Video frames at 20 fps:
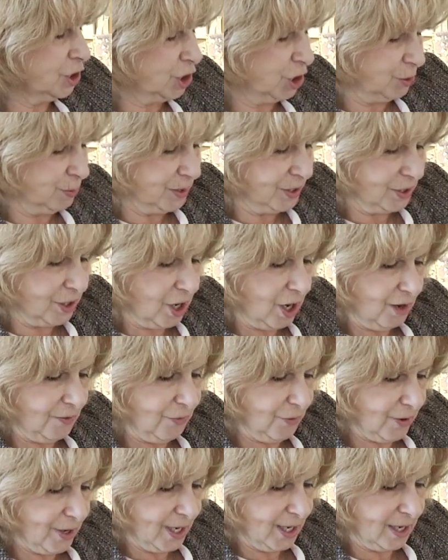she was
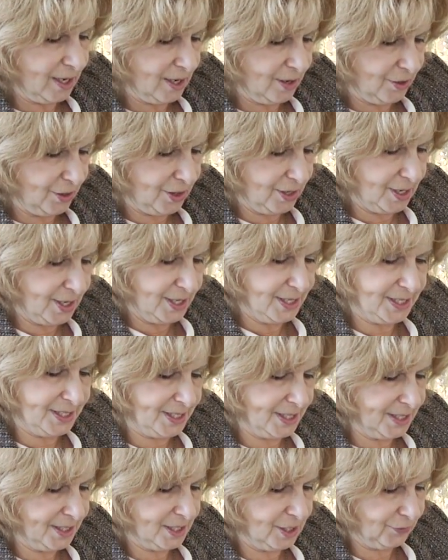covering the
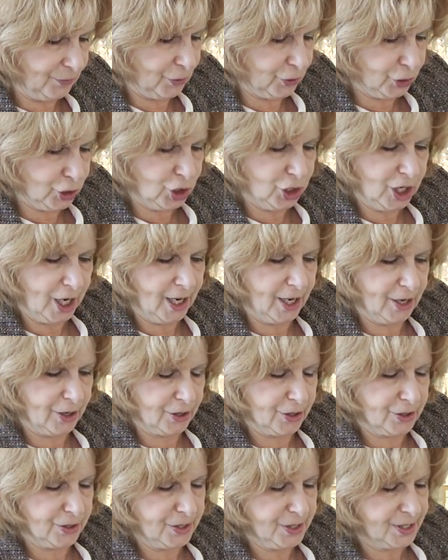seats of her
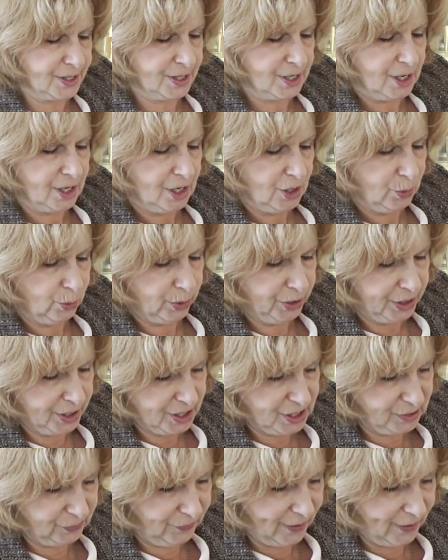chairs with this